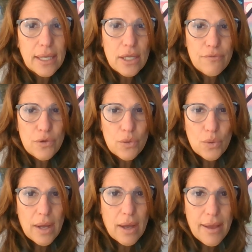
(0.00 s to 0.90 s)
it. If
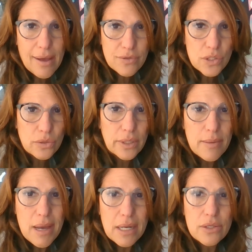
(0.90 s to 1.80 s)
you have a story
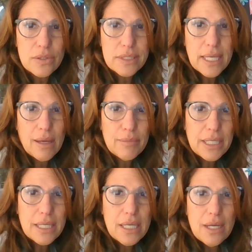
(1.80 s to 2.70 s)
about it, you can tell
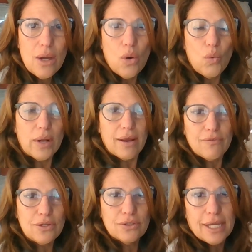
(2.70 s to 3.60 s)
me
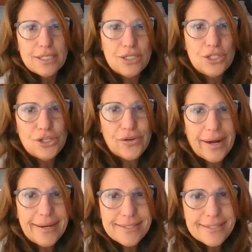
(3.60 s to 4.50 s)
whatever you like to do.
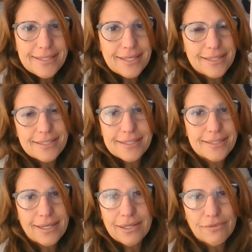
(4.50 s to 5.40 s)
And I just think this
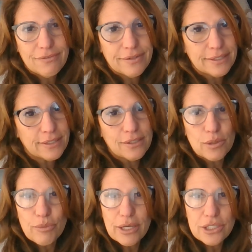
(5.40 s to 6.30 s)
is kind of a fun little
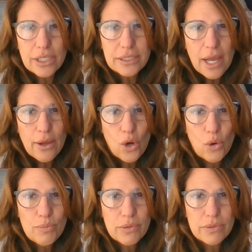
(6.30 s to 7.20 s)
art project. I
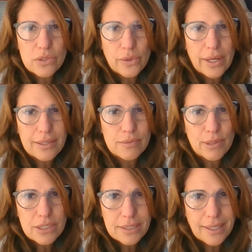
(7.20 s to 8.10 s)
hope you enjoy it as
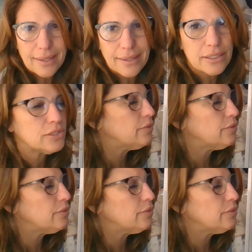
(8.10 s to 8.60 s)
much as I like